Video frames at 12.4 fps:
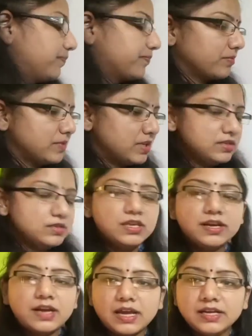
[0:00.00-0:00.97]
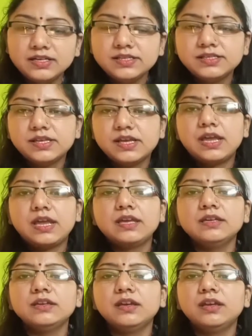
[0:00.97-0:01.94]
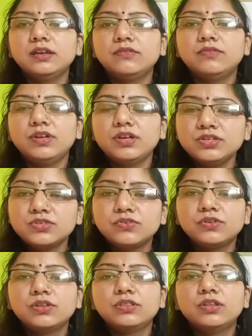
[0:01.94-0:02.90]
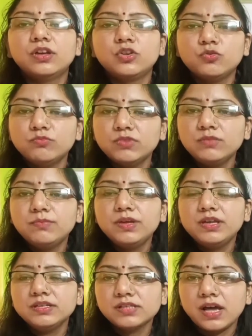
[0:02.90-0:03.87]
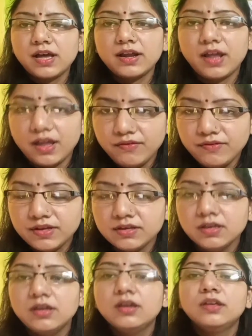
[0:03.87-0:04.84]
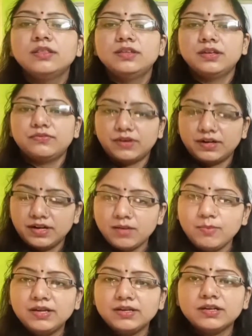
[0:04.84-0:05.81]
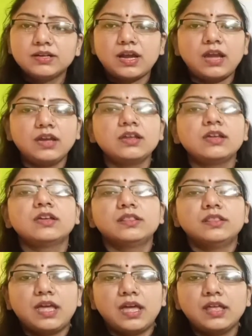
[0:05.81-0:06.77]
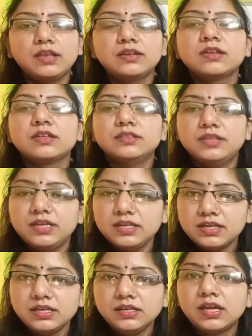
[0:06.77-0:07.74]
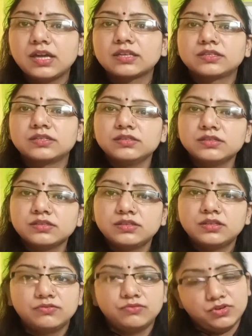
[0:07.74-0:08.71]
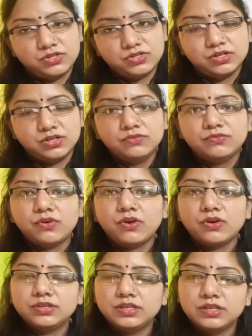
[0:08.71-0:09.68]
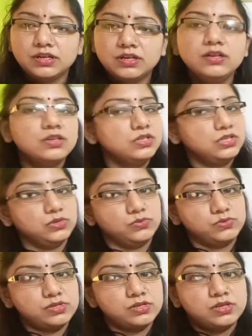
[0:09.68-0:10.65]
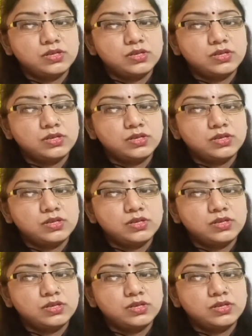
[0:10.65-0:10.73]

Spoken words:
Means the right is saying in which the human beings are having their fundamental right that they can access the water for their use.